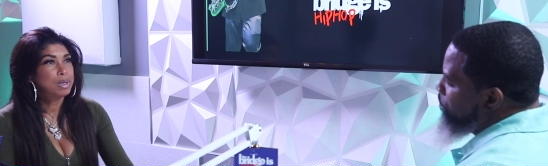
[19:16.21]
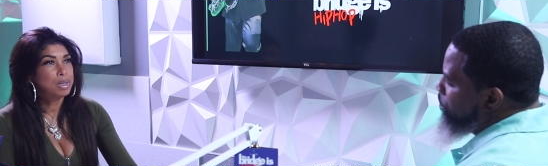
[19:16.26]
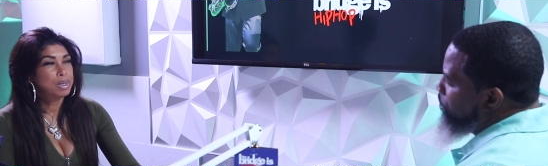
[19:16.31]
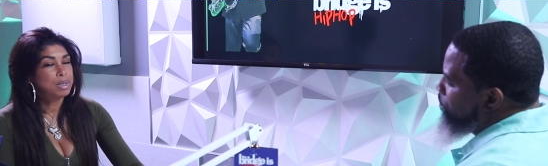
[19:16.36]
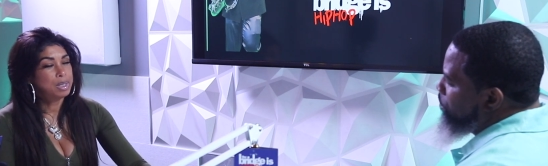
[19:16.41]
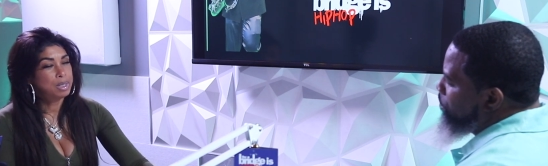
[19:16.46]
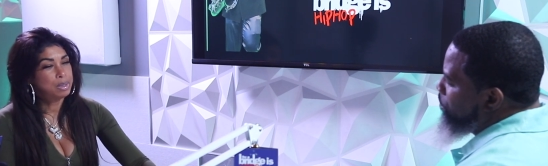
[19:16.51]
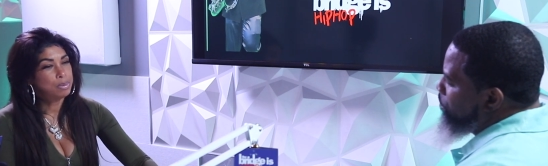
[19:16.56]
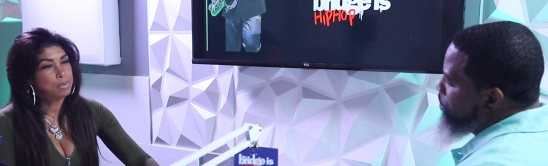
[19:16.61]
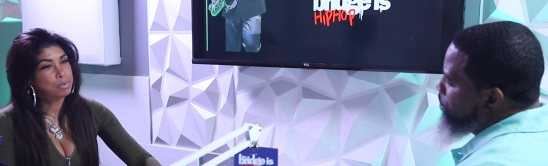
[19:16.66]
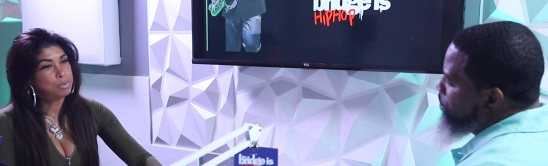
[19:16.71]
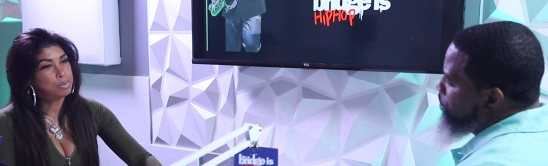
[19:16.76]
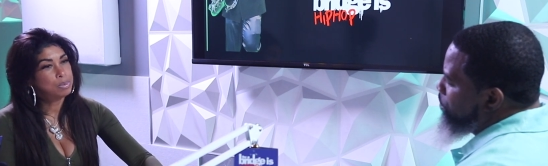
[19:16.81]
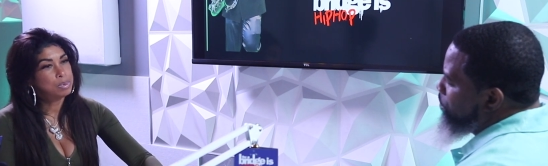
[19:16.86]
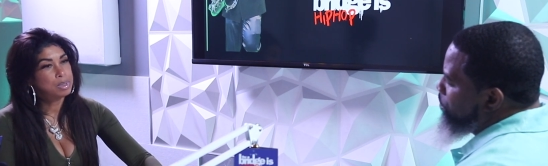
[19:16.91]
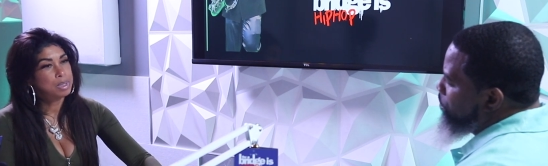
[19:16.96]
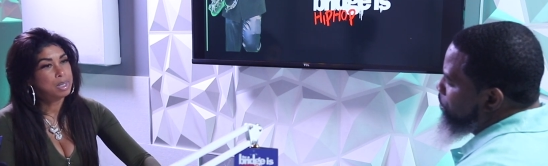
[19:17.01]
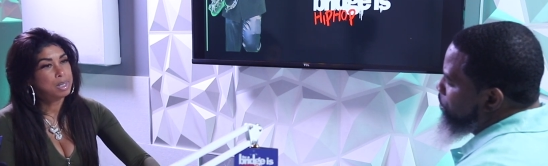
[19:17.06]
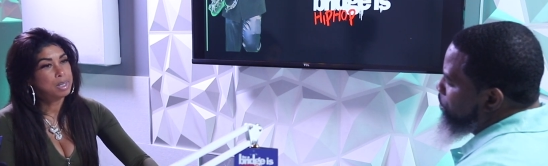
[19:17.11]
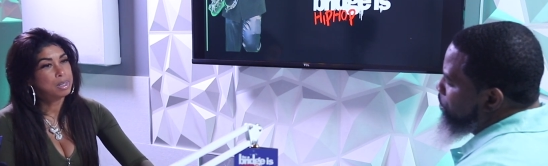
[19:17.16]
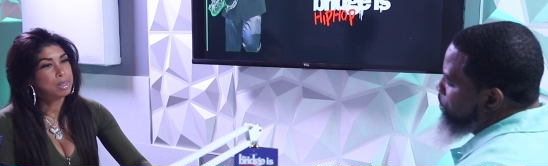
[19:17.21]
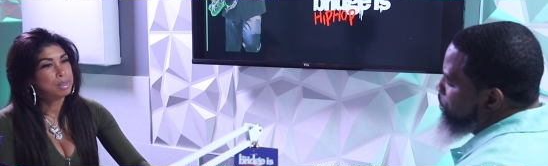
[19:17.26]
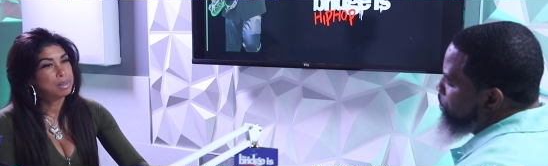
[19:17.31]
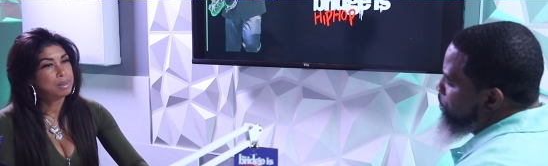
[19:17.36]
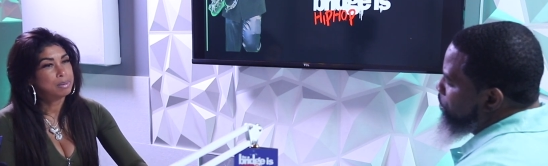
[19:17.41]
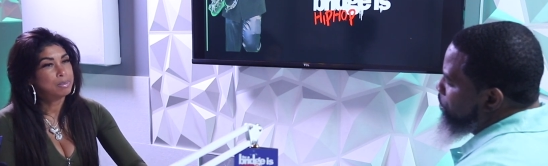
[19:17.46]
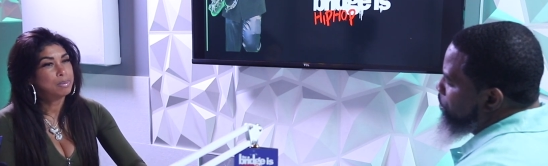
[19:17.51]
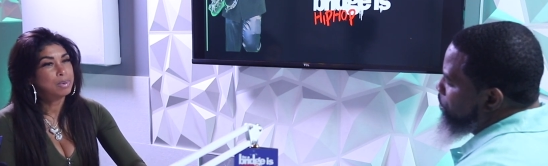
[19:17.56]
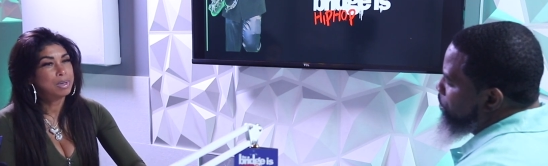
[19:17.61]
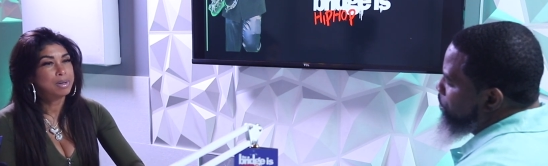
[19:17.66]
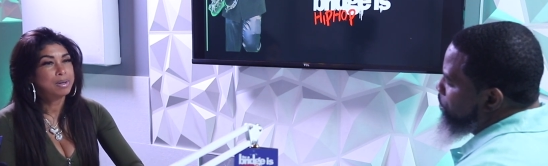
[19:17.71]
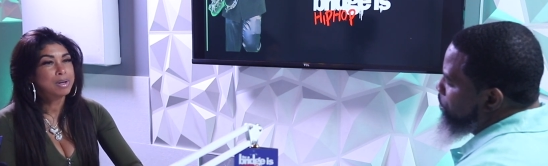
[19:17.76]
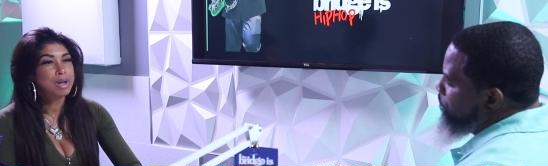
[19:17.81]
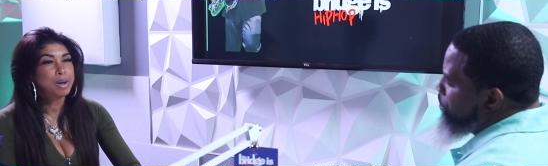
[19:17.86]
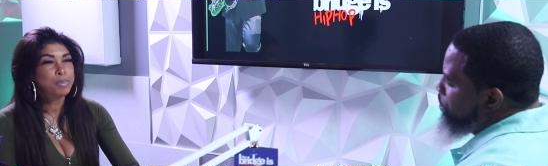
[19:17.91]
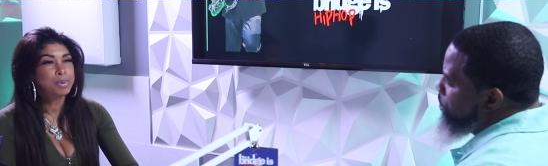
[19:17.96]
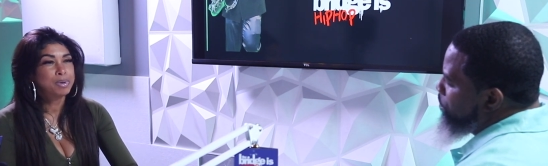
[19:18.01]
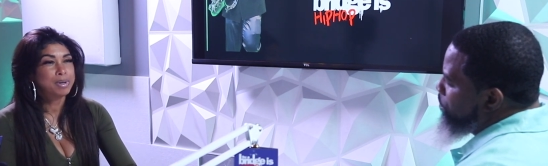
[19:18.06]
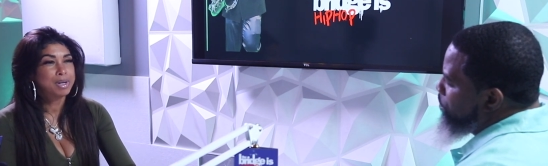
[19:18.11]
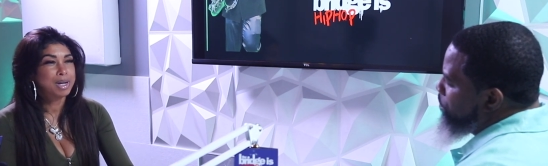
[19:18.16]
Speaker 1: it, it was like well, a
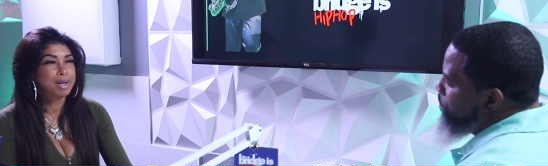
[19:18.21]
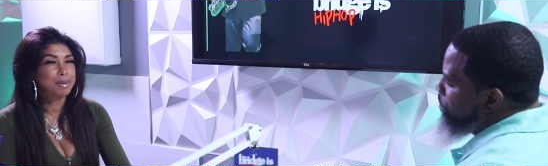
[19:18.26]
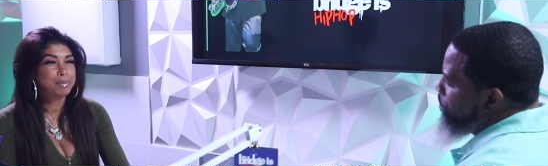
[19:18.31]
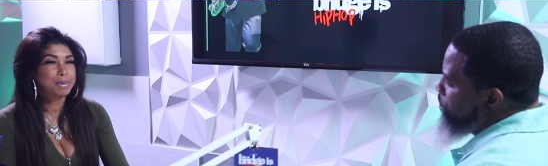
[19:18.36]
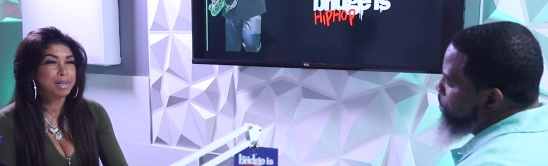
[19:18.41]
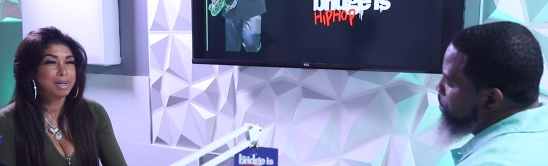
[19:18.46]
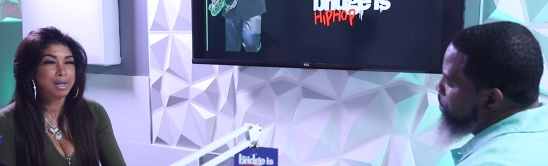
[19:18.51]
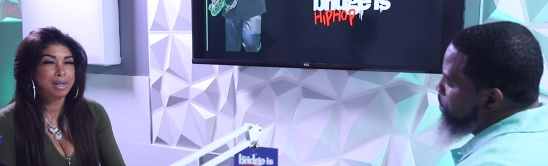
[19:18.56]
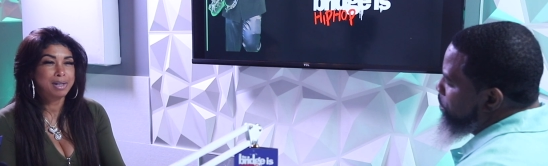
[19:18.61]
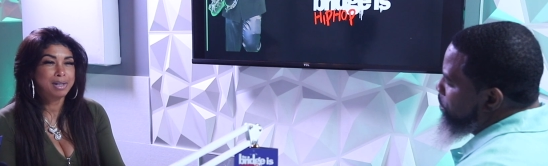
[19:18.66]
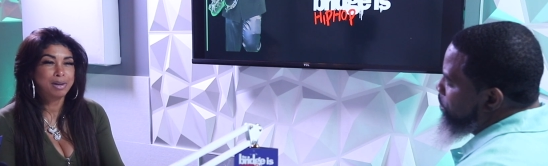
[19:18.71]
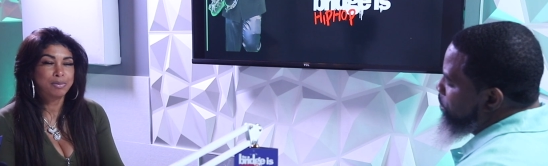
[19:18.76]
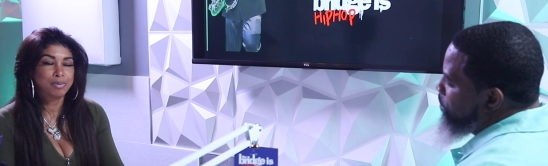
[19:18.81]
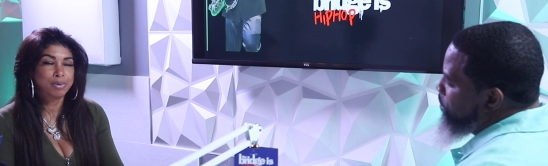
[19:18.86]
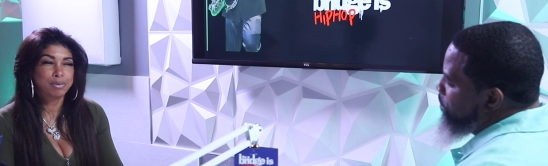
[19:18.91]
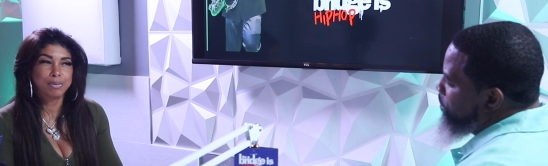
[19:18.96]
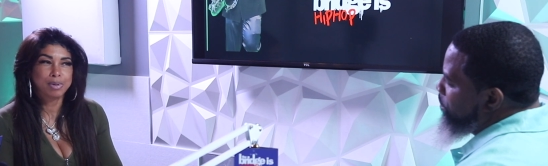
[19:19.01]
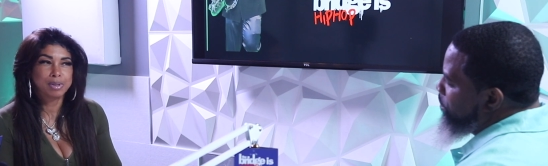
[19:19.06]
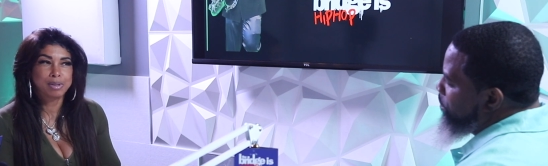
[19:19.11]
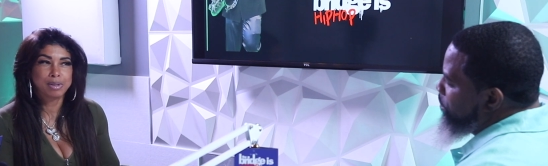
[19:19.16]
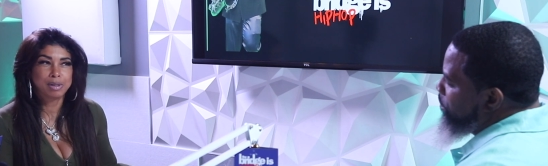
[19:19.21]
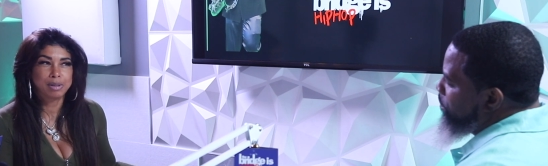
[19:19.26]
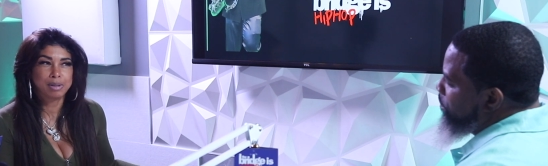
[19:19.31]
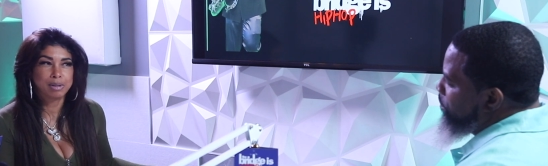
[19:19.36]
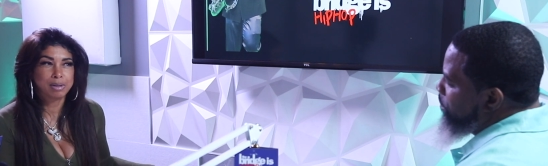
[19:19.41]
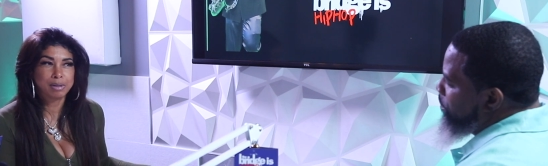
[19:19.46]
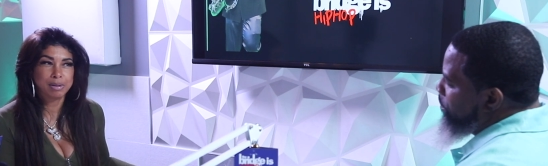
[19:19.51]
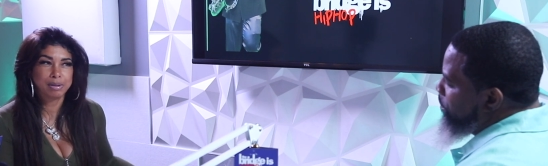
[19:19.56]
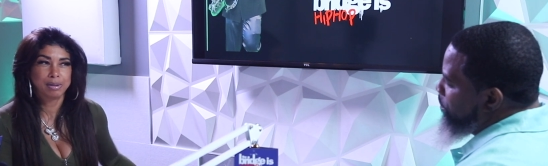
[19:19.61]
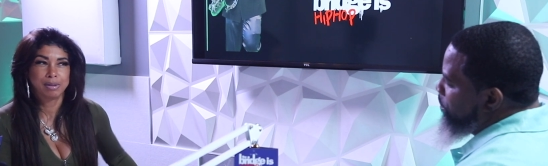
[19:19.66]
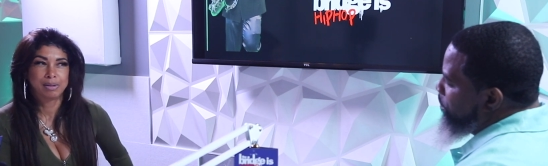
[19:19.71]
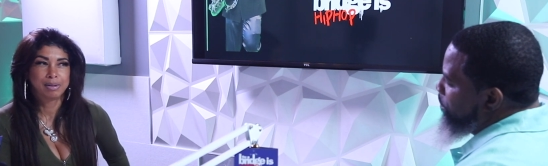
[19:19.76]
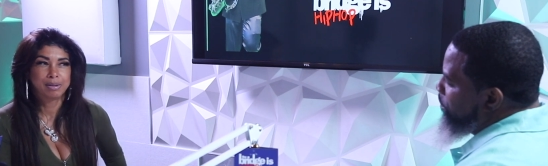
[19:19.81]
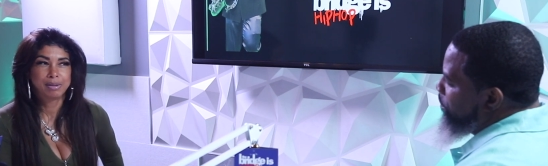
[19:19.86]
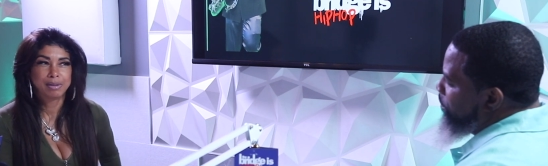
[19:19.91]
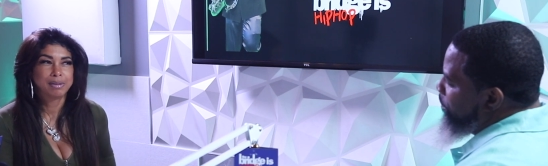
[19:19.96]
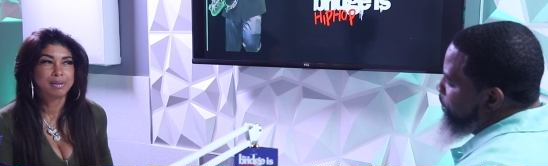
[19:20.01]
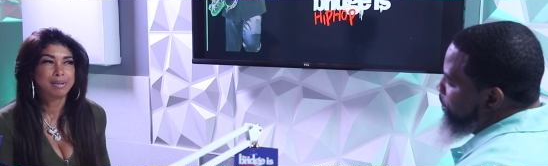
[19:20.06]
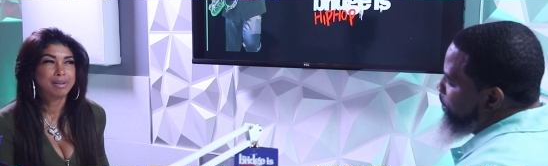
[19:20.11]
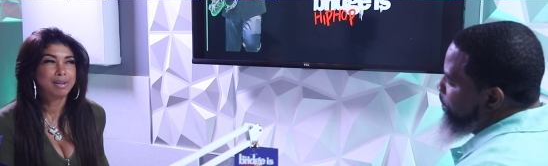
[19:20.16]
couple came that I never was gonna.
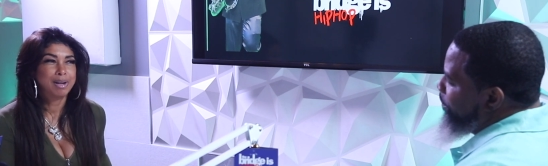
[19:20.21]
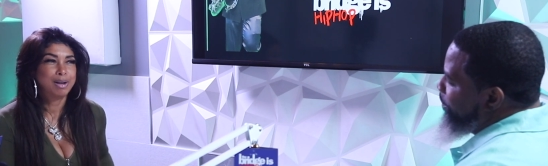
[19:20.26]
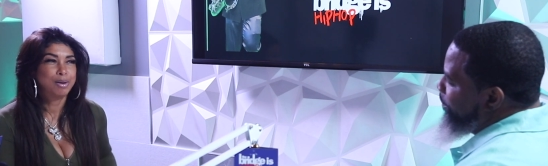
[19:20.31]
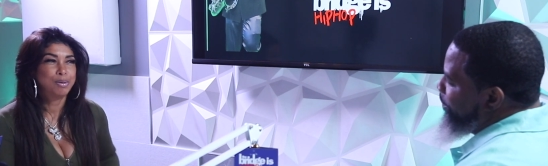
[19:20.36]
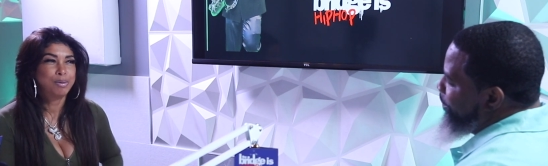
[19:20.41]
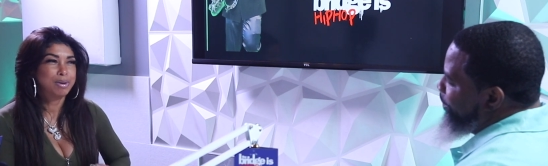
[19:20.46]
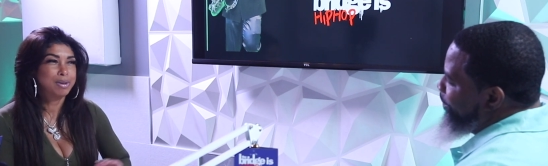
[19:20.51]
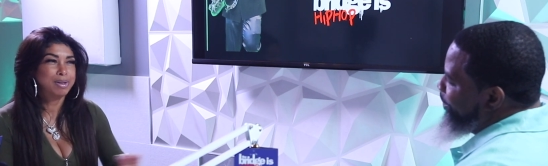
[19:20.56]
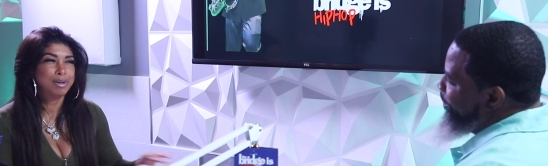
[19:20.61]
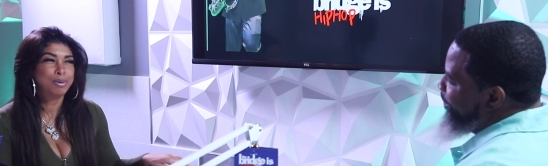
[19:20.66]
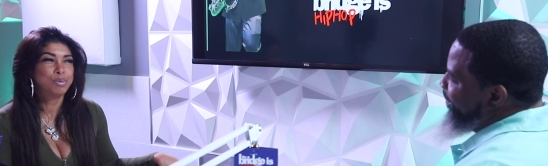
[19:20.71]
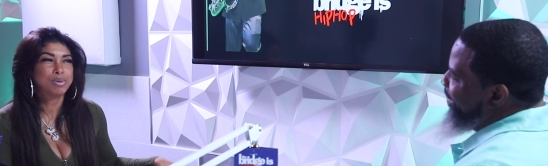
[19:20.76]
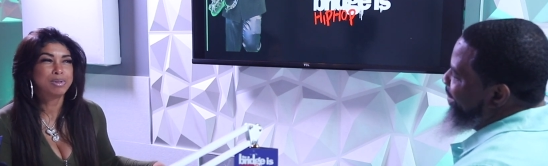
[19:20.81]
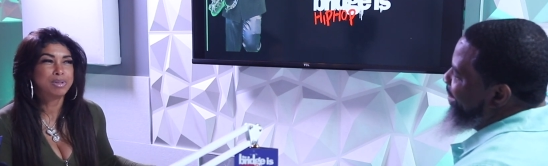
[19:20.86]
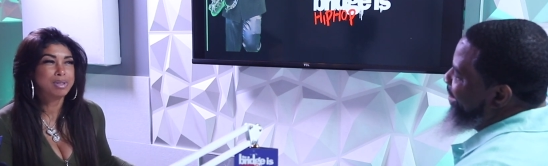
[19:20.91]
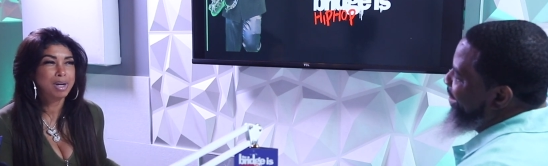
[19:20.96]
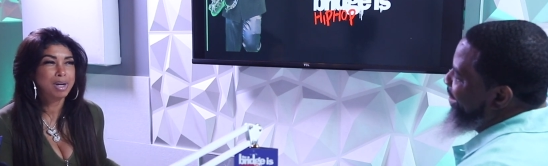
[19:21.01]
I, it was